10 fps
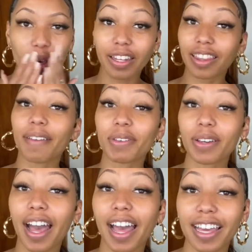Love you
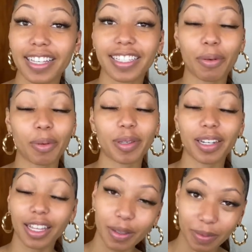guys. I would be
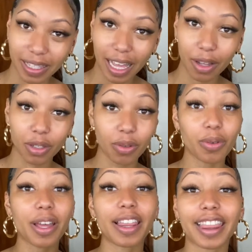nothing without you.
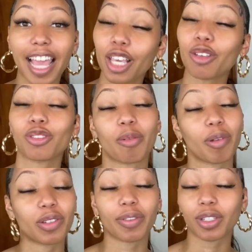And thank you so
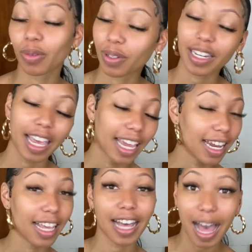much for tuning in
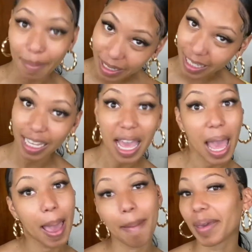and commenting
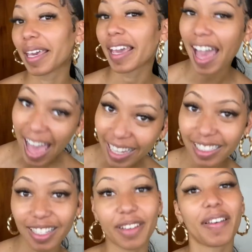and being
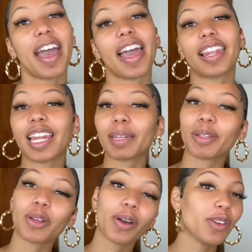active and letting
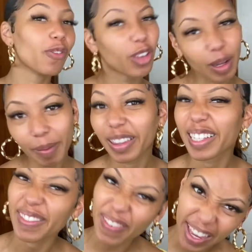me know how you feel about
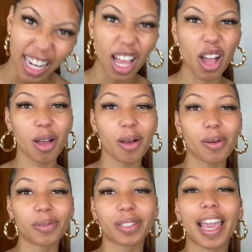these
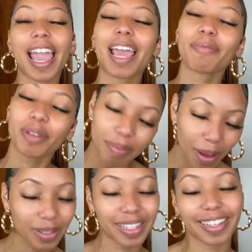videos and
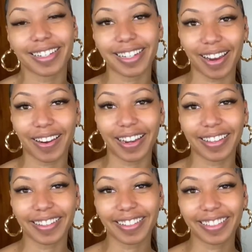reposting and sharing.
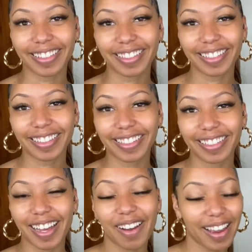
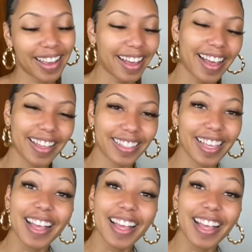All right, guys.